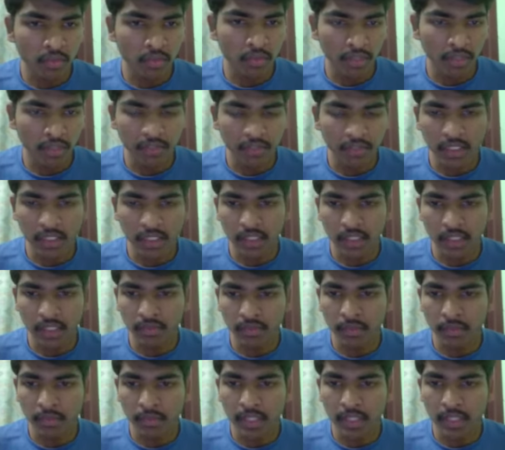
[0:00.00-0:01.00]
Everything it
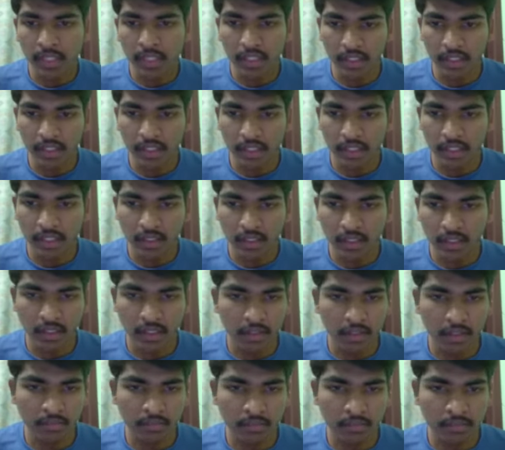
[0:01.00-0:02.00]
will be
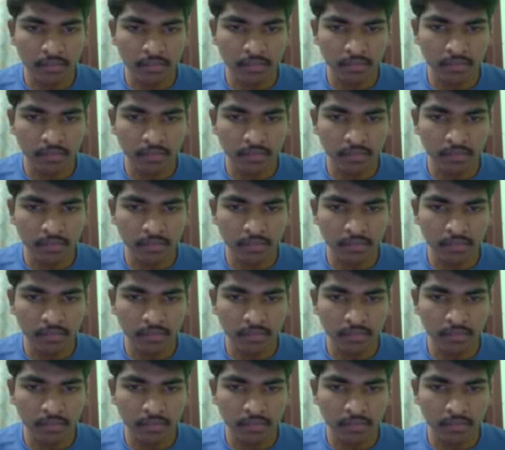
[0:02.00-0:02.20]
um,